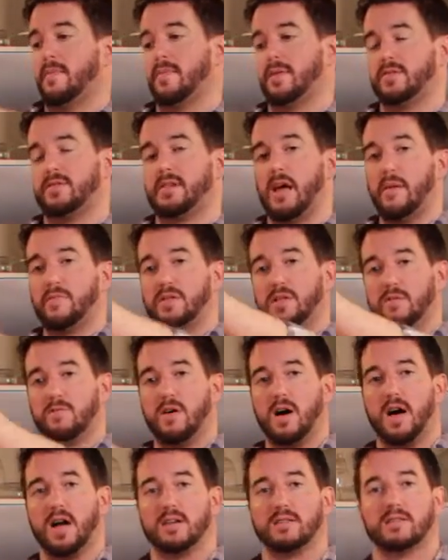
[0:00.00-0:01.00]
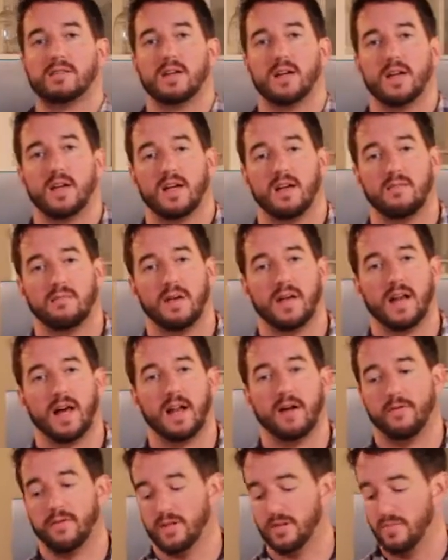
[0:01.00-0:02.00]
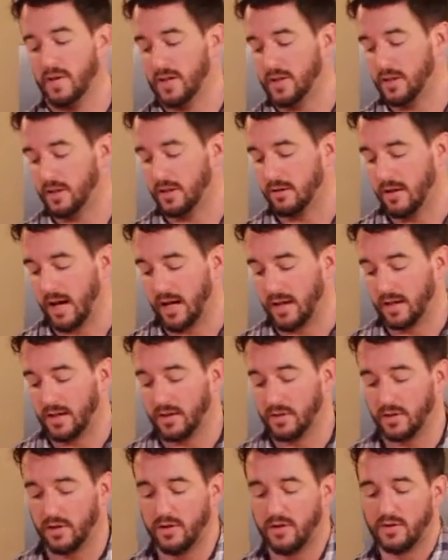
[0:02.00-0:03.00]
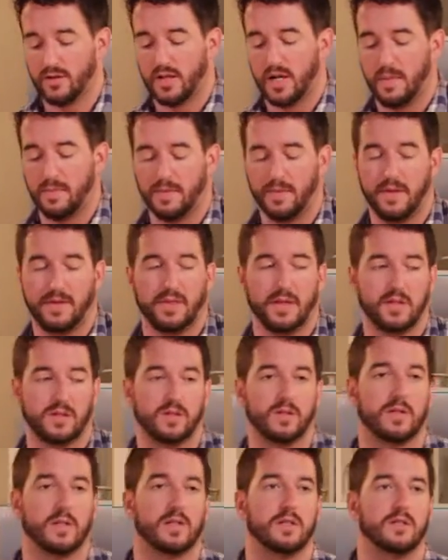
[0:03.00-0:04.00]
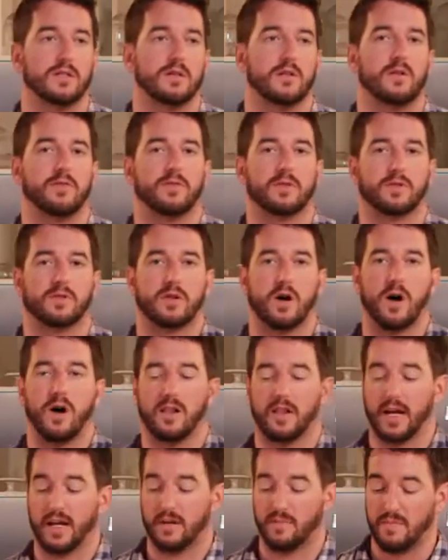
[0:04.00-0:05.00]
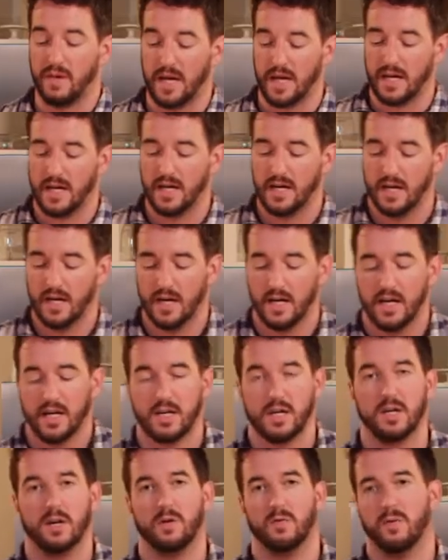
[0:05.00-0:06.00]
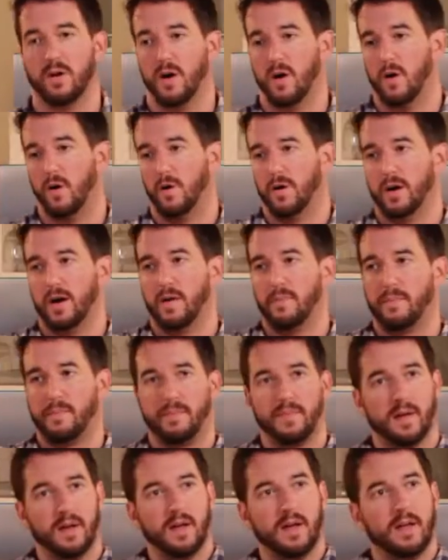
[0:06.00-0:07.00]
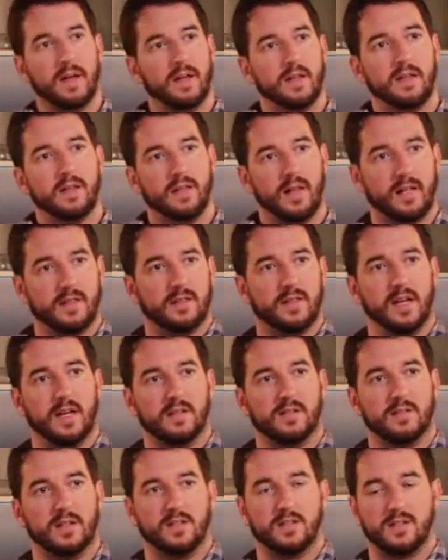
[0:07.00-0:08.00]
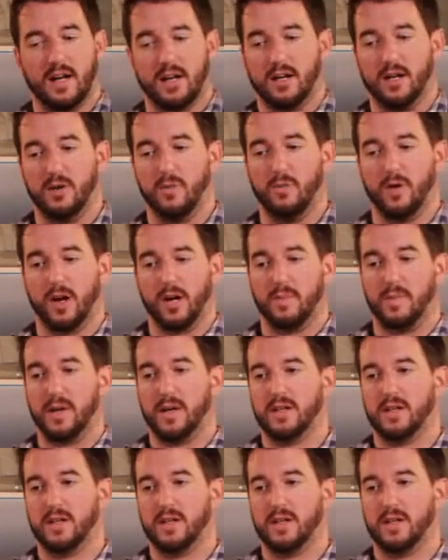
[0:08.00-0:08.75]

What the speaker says: perception-wise, it may not always measure correctly. So there's a couple of things you can do. If you're tall like me, you don't want to hold it up like this. It's not going to work